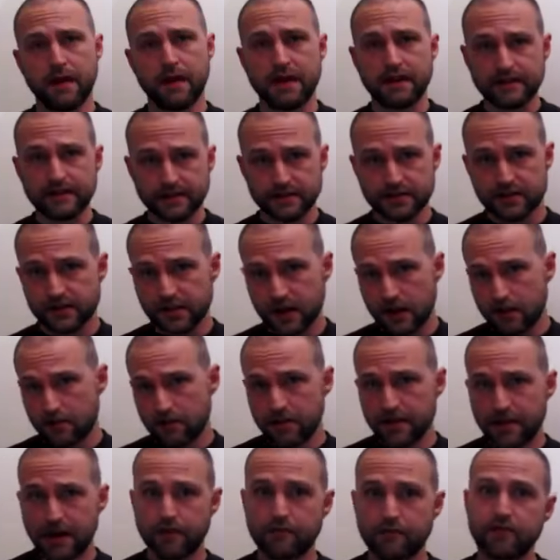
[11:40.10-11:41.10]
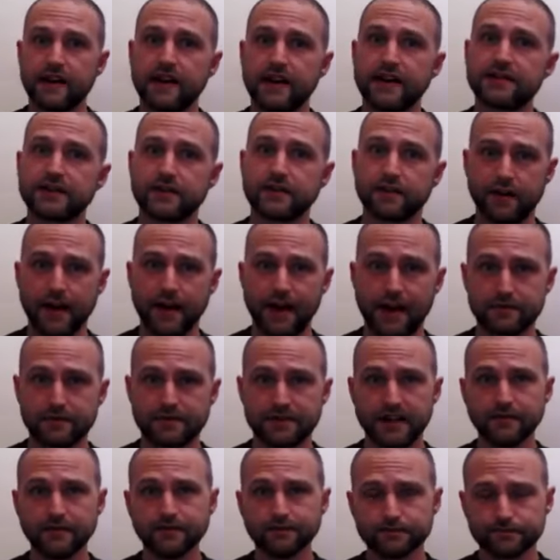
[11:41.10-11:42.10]
eating slower, that release of
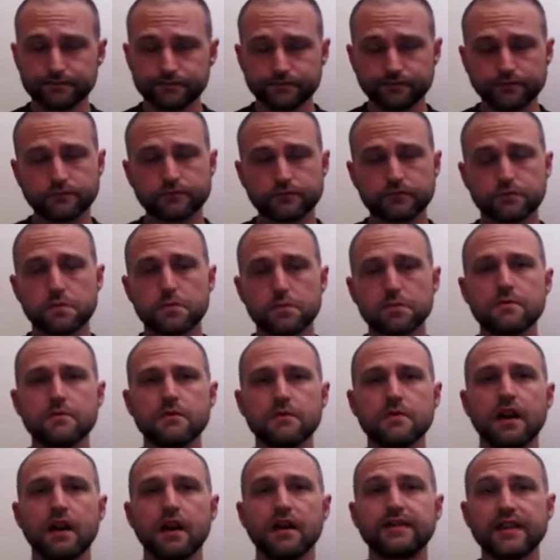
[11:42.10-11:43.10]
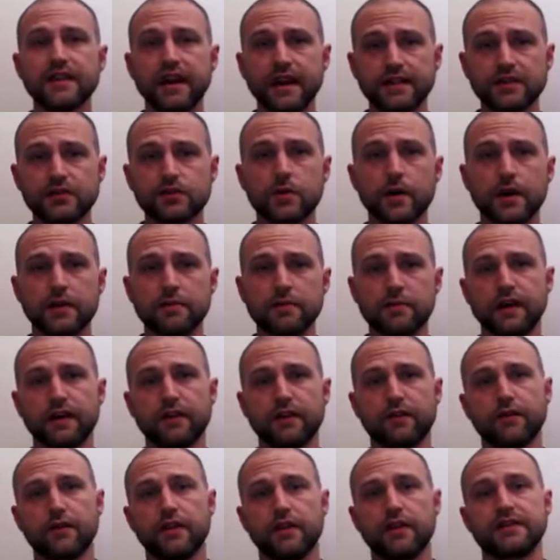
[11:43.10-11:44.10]
leptin. It takes 20
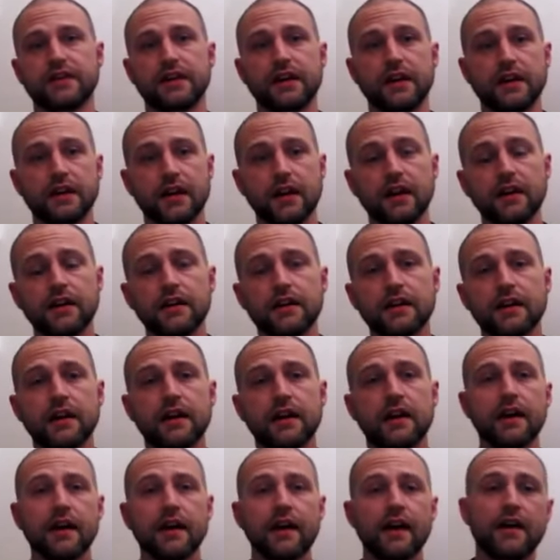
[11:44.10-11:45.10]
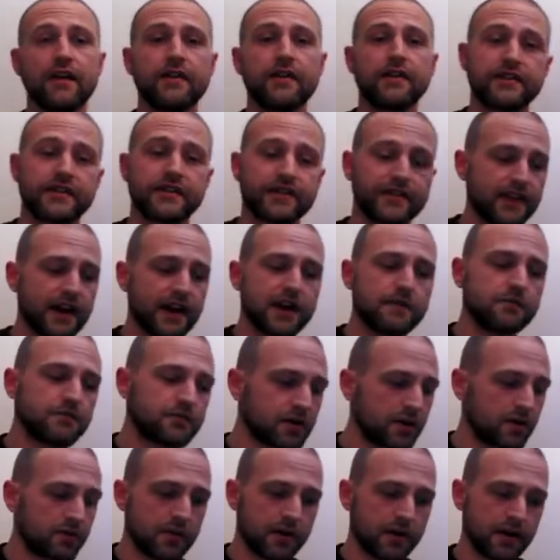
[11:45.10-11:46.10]
minutes for it to kick in. Same
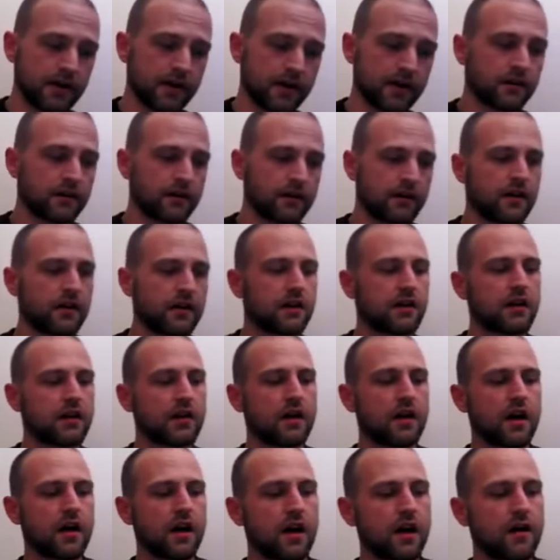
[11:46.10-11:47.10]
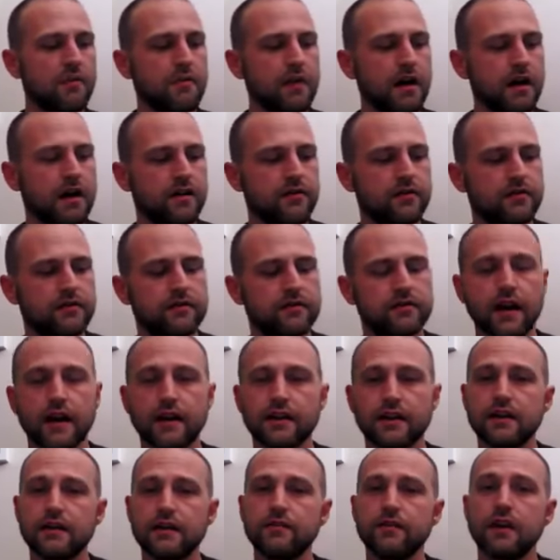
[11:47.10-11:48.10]
job here.
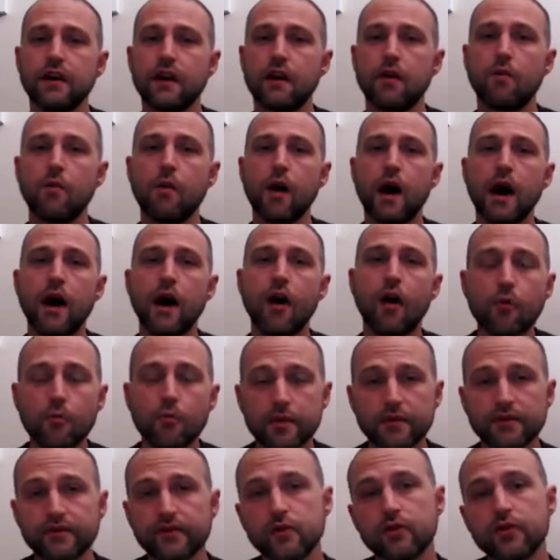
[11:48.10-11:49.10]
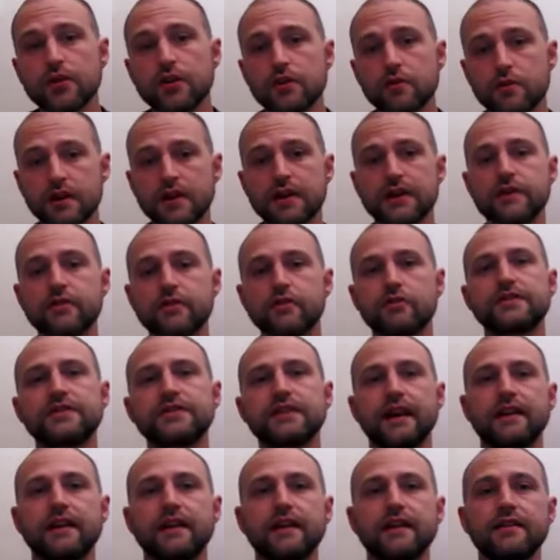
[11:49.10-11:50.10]
That giving it a while before you eat your
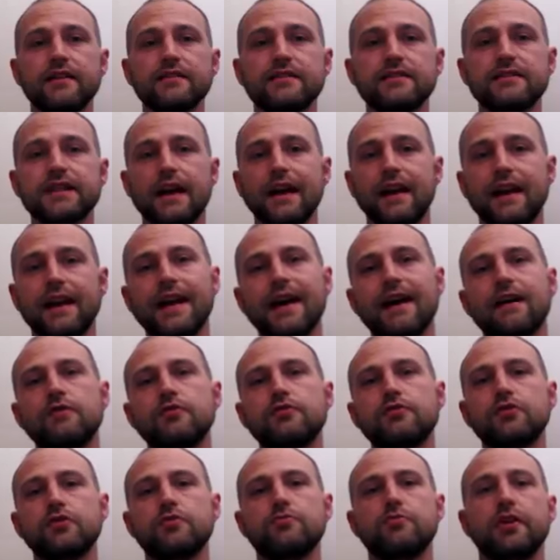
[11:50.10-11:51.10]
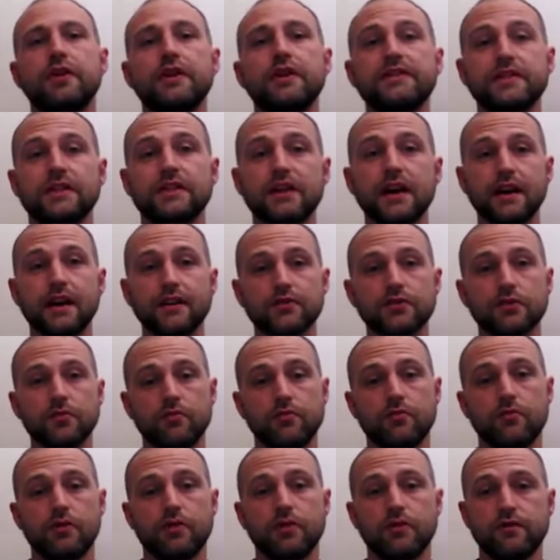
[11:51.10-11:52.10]
seconds allows your body to catch
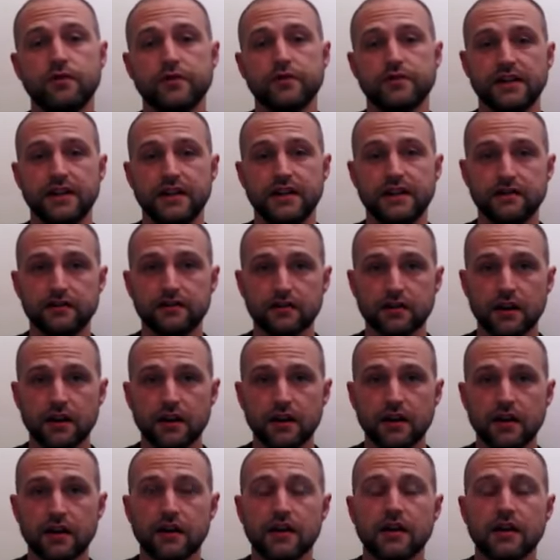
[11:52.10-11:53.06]
up with what you've just eaten,